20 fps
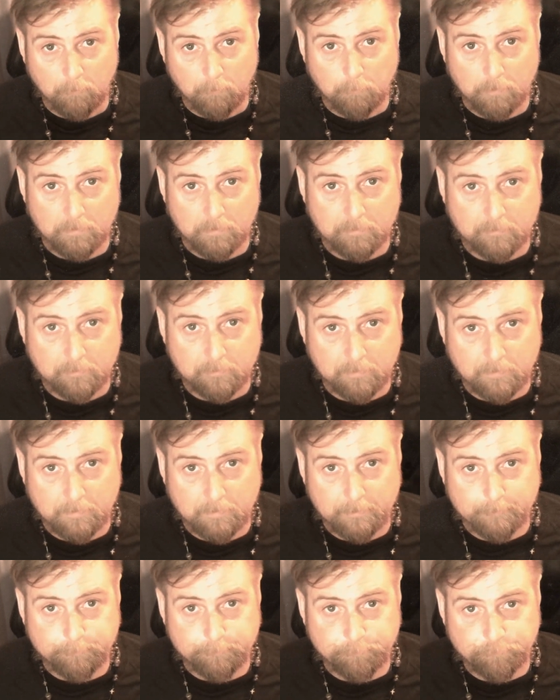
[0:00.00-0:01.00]
But
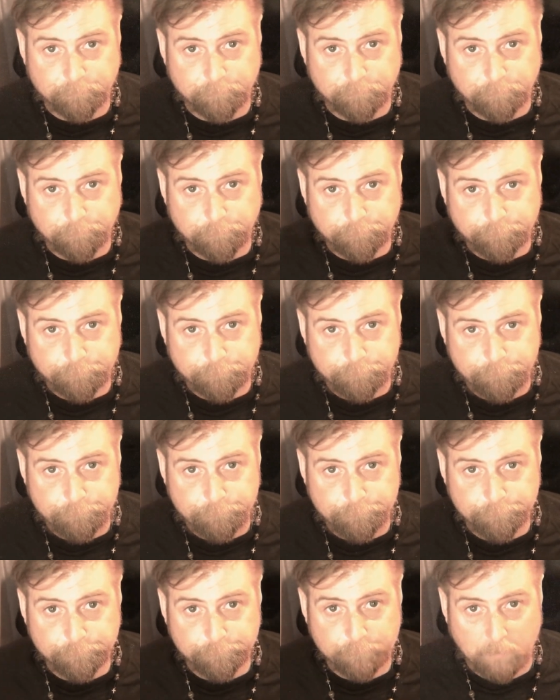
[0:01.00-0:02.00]
uh,
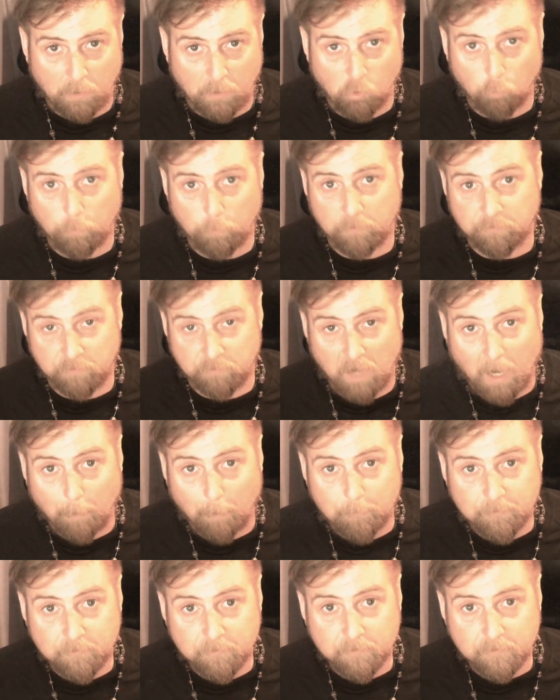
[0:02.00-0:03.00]
I hope it
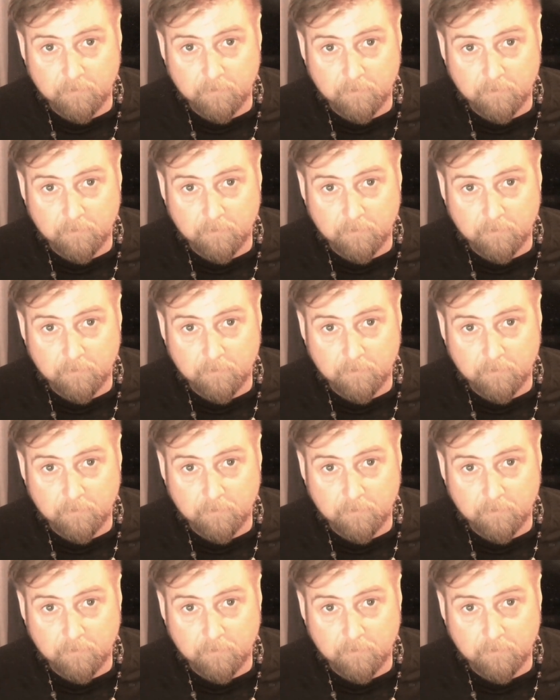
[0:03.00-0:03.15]
stops.